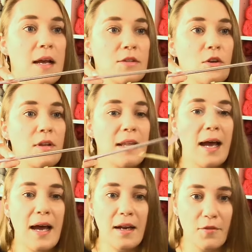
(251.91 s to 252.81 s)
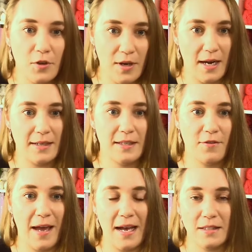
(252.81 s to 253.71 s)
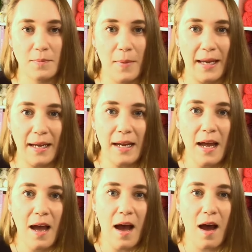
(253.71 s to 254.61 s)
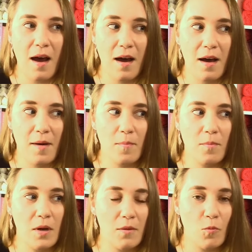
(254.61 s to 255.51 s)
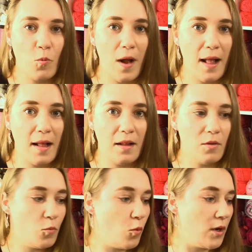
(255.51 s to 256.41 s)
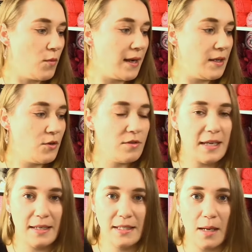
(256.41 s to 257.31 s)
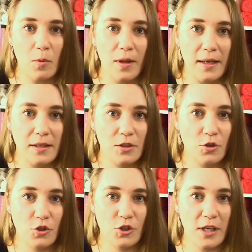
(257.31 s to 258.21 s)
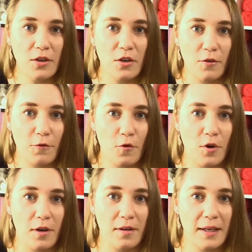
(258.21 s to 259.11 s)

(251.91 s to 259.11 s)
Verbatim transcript: So a lot of you guys have asked me, um, well, what do I use a double-ended crochet hook for?